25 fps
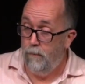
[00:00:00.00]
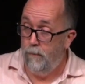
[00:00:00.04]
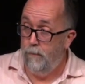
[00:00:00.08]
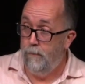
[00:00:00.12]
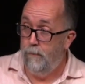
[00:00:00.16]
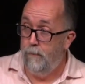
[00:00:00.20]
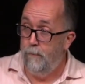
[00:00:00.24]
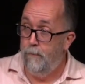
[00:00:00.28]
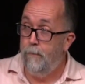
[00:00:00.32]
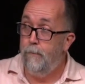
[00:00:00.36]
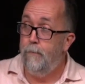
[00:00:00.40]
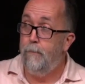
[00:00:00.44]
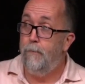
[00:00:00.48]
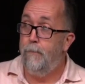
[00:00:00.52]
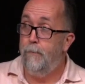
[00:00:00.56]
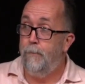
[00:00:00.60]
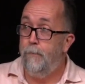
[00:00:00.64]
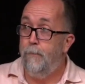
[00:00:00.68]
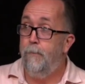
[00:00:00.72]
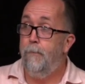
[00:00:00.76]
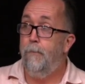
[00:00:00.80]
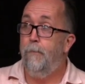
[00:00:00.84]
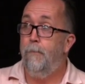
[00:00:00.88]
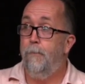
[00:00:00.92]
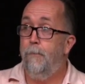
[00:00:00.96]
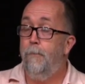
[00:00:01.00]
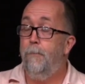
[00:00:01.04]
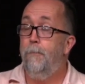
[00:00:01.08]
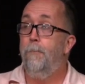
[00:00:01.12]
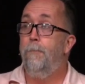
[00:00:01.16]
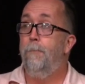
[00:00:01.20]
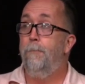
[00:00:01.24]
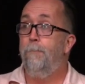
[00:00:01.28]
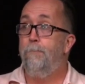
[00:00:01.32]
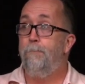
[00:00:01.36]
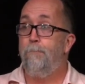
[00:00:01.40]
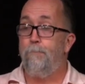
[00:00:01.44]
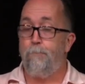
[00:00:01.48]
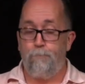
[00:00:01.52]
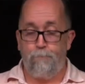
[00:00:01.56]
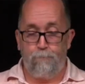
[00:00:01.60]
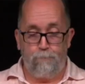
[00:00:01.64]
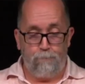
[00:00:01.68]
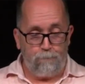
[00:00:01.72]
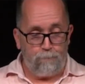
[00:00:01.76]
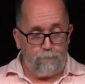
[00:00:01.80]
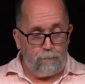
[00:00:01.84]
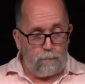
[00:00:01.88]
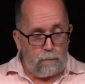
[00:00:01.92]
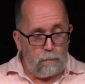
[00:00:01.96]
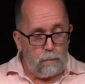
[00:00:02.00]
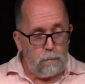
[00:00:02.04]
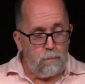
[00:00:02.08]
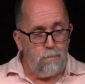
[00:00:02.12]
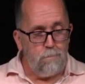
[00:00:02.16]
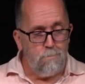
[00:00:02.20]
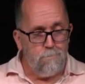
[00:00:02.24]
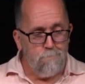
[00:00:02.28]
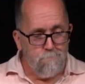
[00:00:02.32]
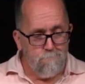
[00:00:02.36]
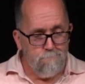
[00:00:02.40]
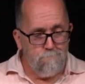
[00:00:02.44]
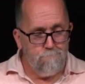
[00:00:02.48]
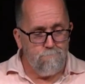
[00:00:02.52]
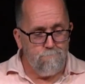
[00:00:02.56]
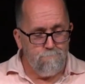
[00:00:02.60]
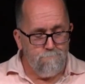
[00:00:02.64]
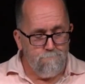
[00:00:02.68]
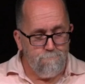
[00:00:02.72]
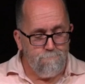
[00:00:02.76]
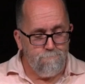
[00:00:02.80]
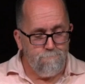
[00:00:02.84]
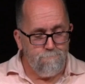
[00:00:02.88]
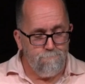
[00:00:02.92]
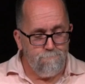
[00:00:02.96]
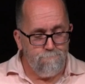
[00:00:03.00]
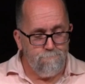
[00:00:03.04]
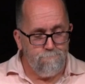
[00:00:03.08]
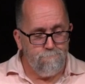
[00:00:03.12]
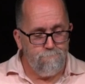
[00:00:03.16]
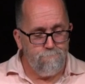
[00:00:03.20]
(no one is talking)